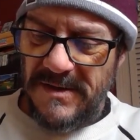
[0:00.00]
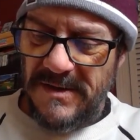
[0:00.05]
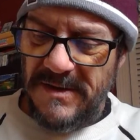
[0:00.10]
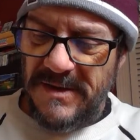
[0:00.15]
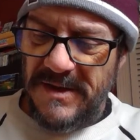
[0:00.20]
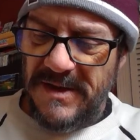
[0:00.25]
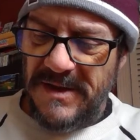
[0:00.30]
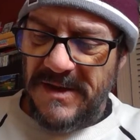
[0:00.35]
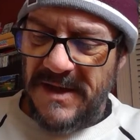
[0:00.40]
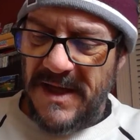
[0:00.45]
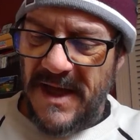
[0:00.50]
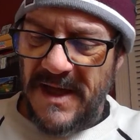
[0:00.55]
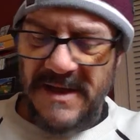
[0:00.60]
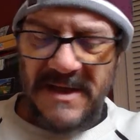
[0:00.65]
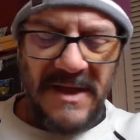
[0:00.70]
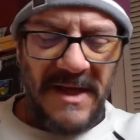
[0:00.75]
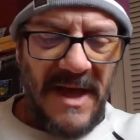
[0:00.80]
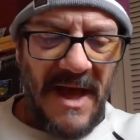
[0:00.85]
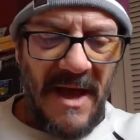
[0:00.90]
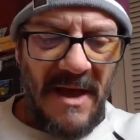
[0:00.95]
Just had
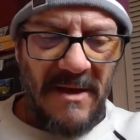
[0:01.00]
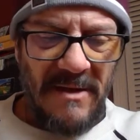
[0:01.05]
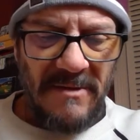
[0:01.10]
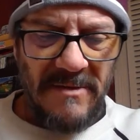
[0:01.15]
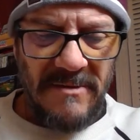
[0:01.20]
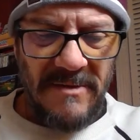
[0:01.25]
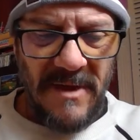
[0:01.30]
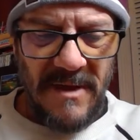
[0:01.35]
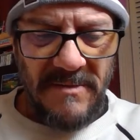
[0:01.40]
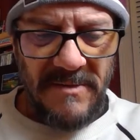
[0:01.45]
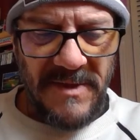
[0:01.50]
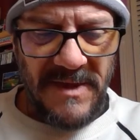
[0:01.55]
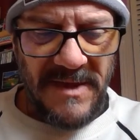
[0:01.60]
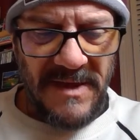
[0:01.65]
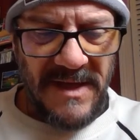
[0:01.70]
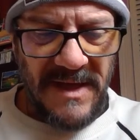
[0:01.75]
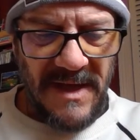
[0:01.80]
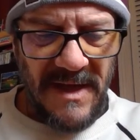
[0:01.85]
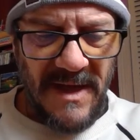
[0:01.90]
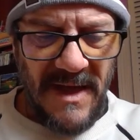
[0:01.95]

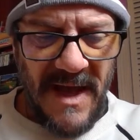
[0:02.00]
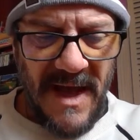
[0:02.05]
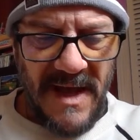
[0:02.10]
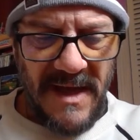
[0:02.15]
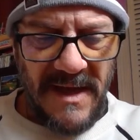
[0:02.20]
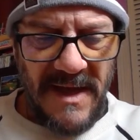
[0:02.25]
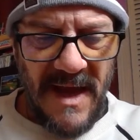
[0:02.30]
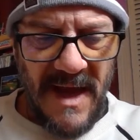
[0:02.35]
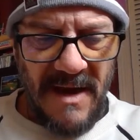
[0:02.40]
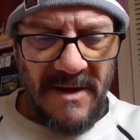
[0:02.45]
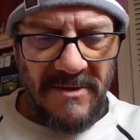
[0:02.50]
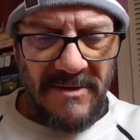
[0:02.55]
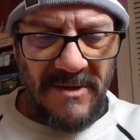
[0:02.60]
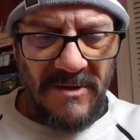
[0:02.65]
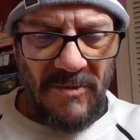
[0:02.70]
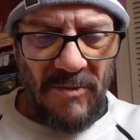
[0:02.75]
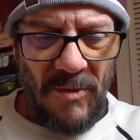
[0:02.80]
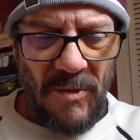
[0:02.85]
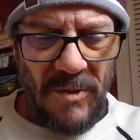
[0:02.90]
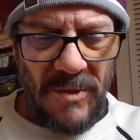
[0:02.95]
the Hank Aaron
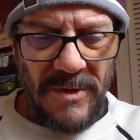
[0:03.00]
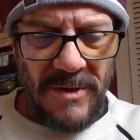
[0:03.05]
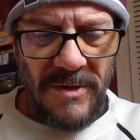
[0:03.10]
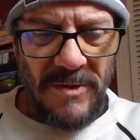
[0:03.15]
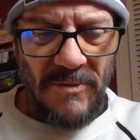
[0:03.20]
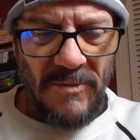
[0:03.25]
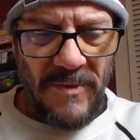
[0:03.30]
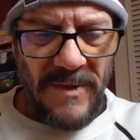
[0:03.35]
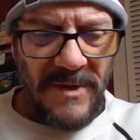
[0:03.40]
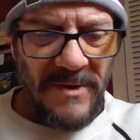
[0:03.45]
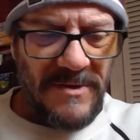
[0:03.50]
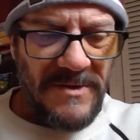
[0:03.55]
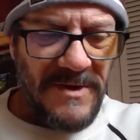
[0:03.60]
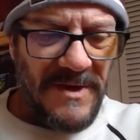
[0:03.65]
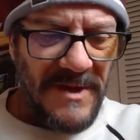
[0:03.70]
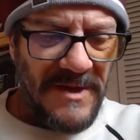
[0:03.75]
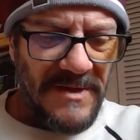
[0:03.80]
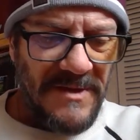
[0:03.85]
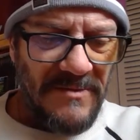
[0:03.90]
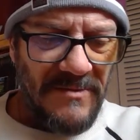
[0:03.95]
Award winners
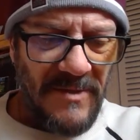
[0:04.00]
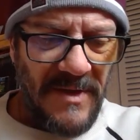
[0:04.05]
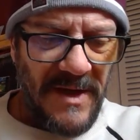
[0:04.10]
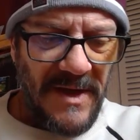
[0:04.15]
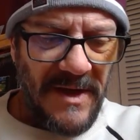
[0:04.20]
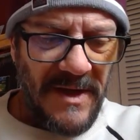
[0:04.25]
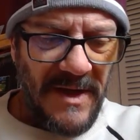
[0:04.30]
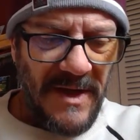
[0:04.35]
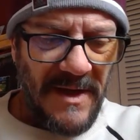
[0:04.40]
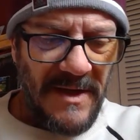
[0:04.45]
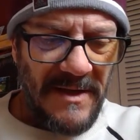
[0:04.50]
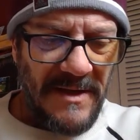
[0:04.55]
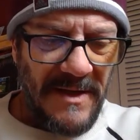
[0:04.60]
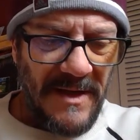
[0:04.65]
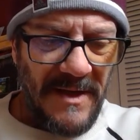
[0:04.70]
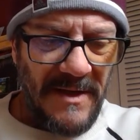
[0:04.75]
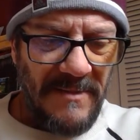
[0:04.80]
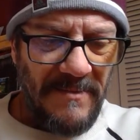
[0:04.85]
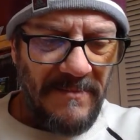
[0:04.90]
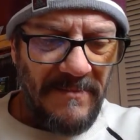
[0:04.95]
this week, and
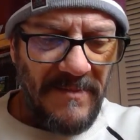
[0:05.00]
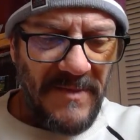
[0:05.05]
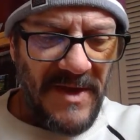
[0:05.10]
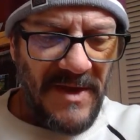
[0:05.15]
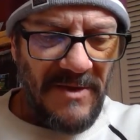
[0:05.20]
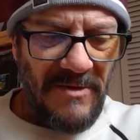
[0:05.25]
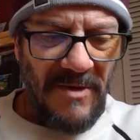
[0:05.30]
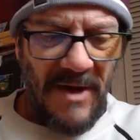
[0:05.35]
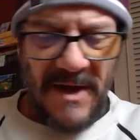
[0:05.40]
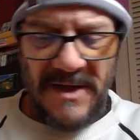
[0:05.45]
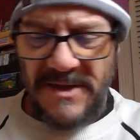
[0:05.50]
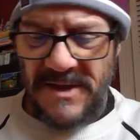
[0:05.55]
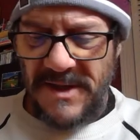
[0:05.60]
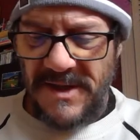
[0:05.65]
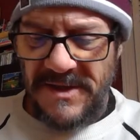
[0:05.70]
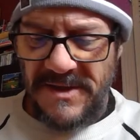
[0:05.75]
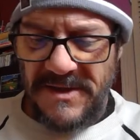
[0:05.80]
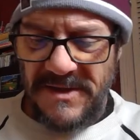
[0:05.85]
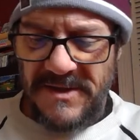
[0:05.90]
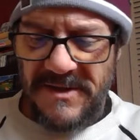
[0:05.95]

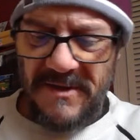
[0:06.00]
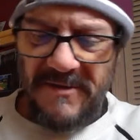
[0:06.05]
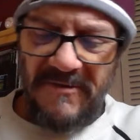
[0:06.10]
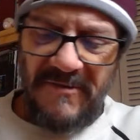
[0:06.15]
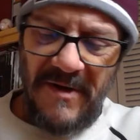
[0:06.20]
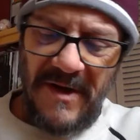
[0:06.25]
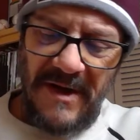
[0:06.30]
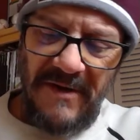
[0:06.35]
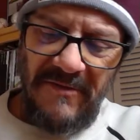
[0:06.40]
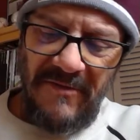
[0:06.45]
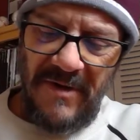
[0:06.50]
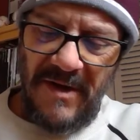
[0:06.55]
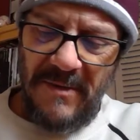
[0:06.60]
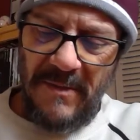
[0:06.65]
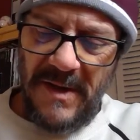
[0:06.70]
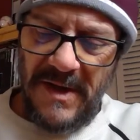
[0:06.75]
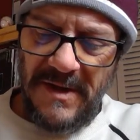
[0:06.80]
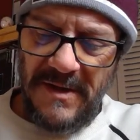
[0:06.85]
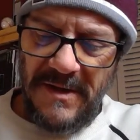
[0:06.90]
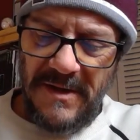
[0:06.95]
congratulations to Freddie
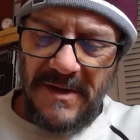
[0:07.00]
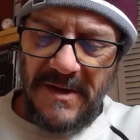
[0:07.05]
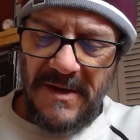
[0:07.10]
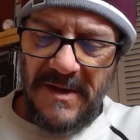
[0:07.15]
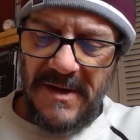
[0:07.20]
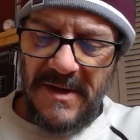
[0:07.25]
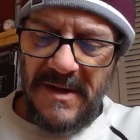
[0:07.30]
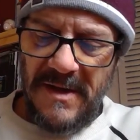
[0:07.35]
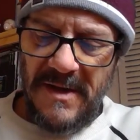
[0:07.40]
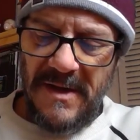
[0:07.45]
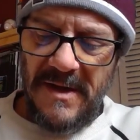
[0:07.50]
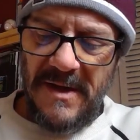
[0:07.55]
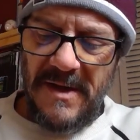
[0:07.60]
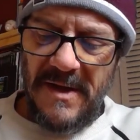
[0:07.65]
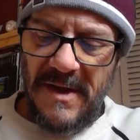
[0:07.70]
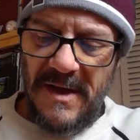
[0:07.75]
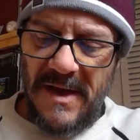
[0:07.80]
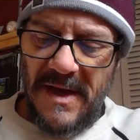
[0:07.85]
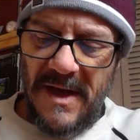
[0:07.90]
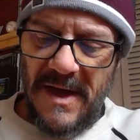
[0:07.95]
Freeman.
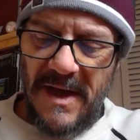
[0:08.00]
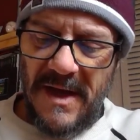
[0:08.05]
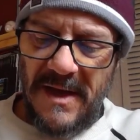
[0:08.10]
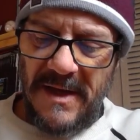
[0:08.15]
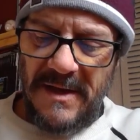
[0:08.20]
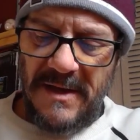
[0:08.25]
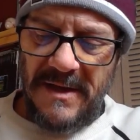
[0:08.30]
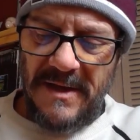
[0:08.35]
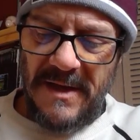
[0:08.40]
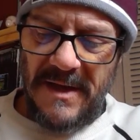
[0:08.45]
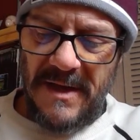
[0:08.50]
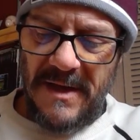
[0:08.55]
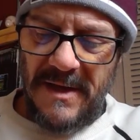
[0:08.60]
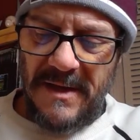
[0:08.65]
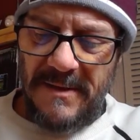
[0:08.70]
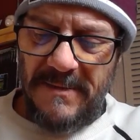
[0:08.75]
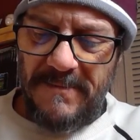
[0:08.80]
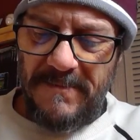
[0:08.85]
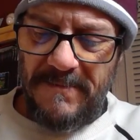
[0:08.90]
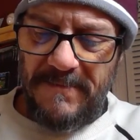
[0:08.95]

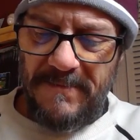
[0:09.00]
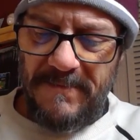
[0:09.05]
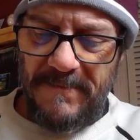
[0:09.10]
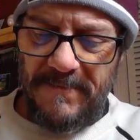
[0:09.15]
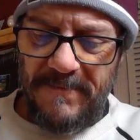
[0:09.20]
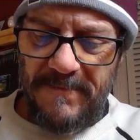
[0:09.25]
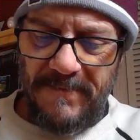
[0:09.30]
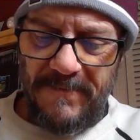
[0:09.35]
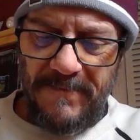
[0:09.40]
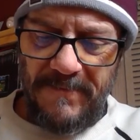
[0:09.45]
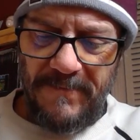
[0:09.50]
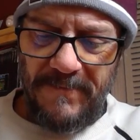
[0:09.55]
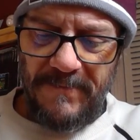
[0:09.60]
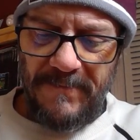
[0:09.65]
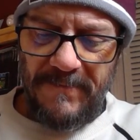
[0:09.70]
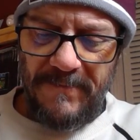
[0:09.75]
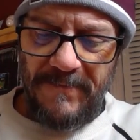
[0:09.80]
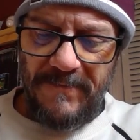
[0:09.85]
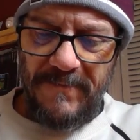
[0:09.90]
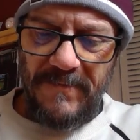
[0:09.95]
And
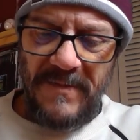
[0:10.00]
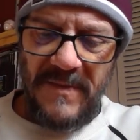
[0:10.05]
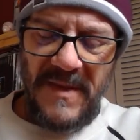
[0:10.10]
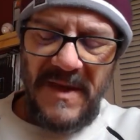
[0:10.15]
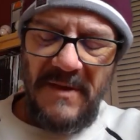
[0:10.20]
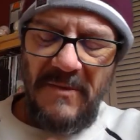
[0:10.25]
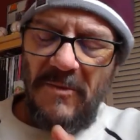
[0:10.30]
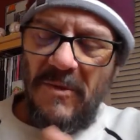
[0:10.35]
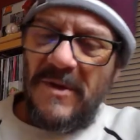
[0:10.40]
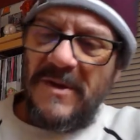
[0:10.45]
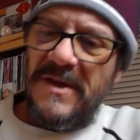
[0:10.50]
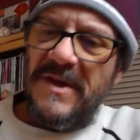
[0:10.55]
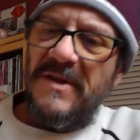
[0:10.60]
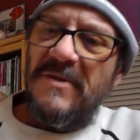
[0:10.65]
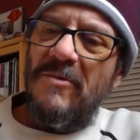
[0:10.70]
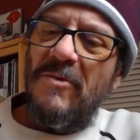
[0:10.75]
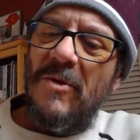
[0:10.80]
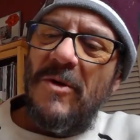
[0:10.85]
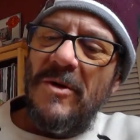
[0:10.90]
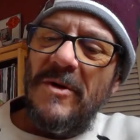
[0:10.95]
he won the
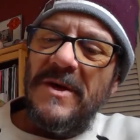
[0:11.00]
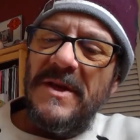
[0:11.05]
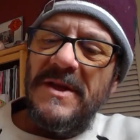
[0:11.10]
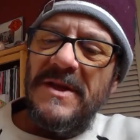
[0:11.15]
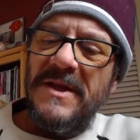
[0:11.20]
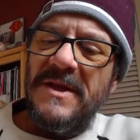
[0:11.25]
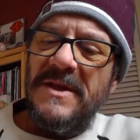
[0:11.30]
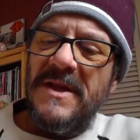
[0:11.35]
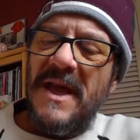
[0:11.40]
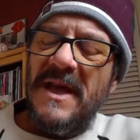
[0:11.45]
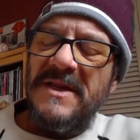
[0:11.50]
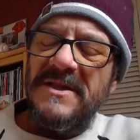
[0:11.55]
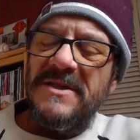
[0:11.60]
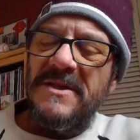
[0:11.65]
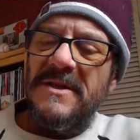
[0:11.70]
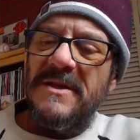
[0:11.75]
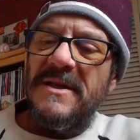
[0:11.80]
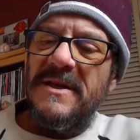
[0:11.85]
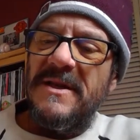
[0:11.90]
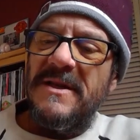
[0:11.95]
award in the
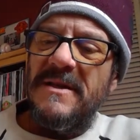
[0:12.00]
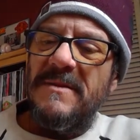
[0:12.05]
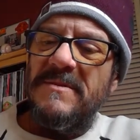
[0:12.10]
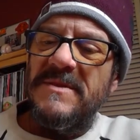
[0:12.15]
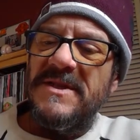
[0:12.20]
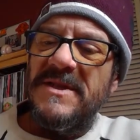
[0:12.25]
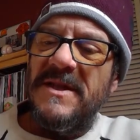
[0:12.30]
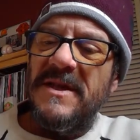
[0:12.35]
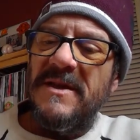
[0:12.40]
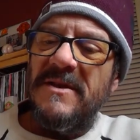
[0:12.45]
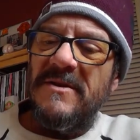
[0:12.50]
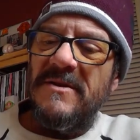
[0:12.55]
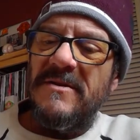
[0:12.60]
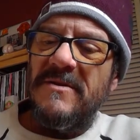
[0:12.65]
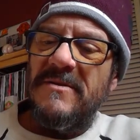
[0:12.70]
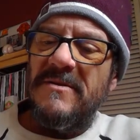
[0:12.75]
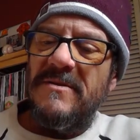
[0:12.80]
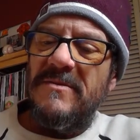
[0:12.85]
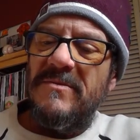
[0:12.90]
National League. Let me see here.